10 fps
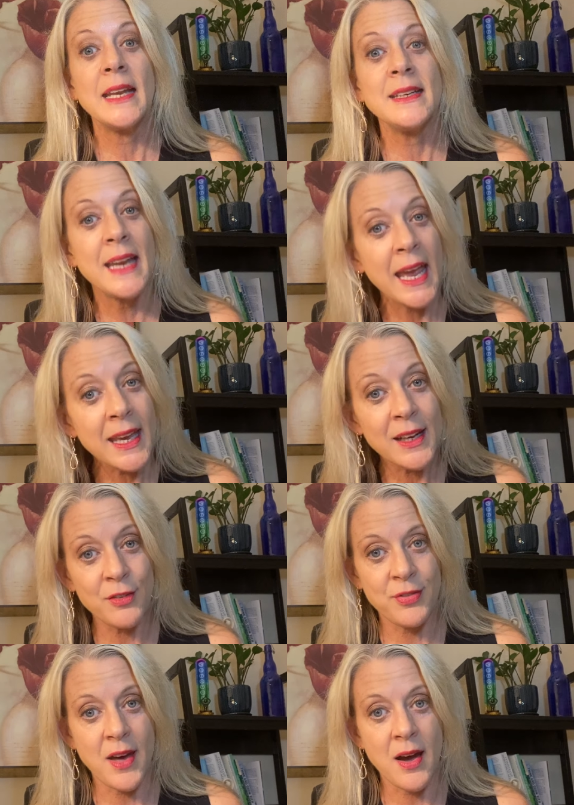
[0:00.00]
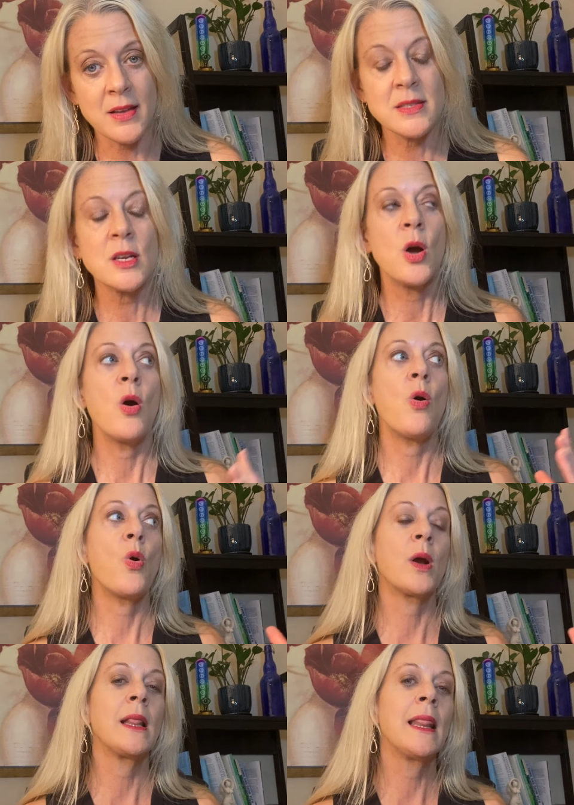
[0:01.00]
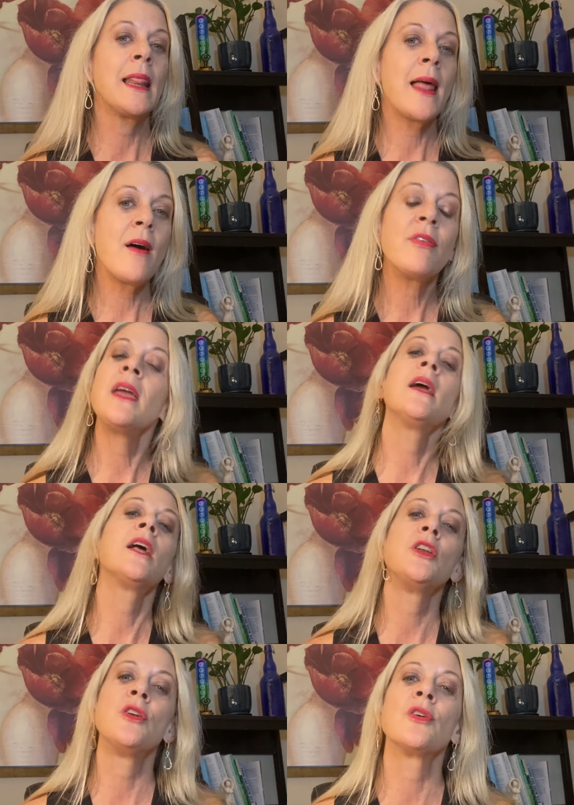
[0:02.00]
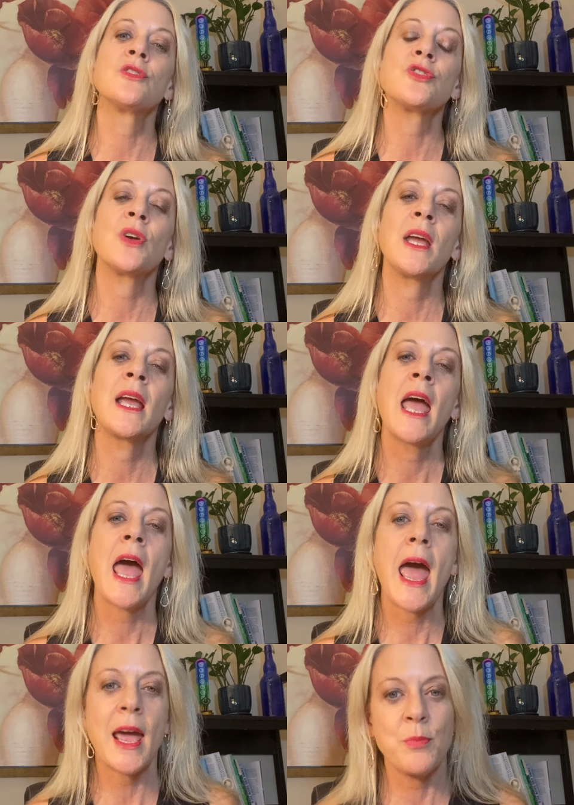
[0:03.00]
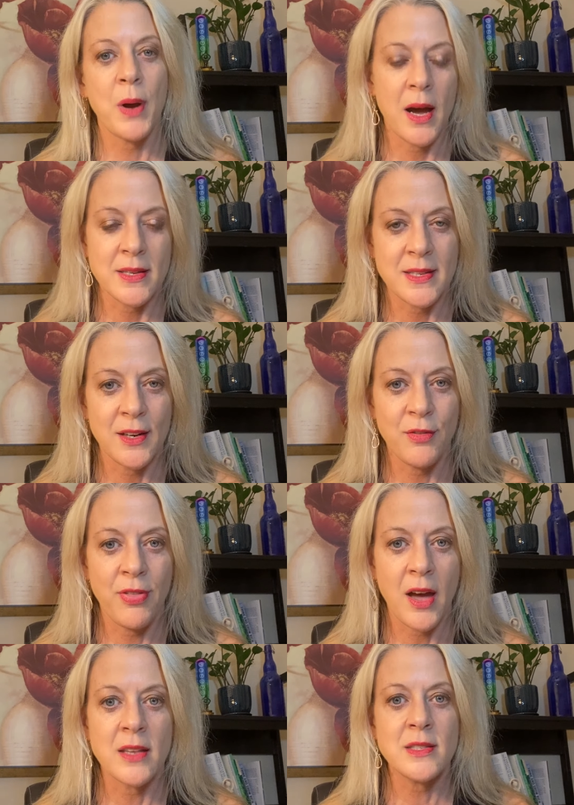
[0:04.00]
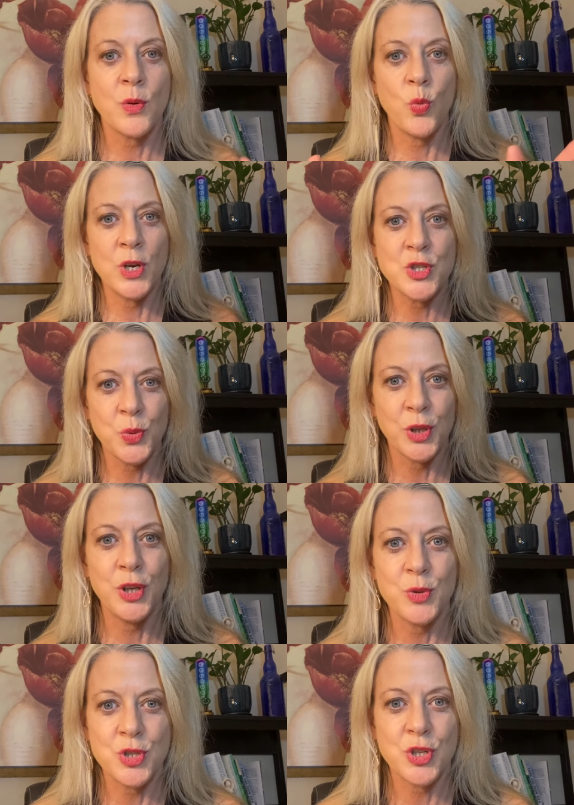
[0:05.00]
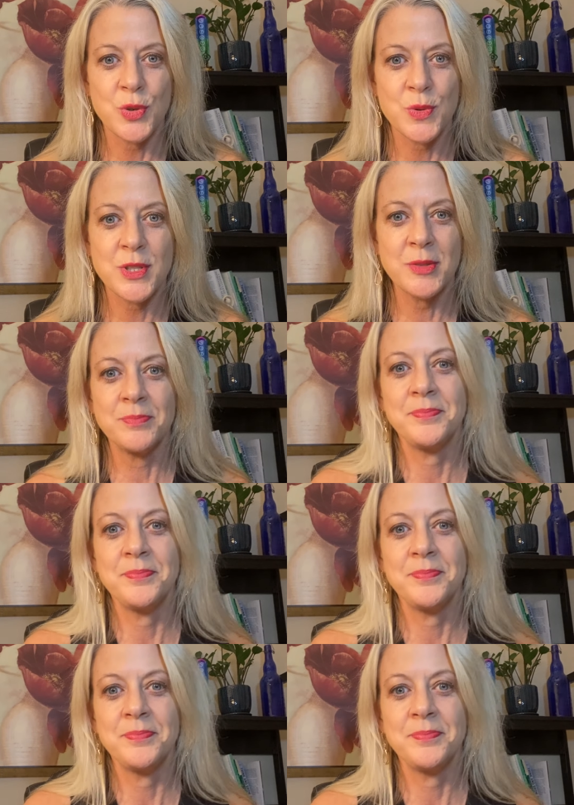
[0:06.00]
negative thoughts, or loving, nurturing, and positive thoughts. Which will you choose?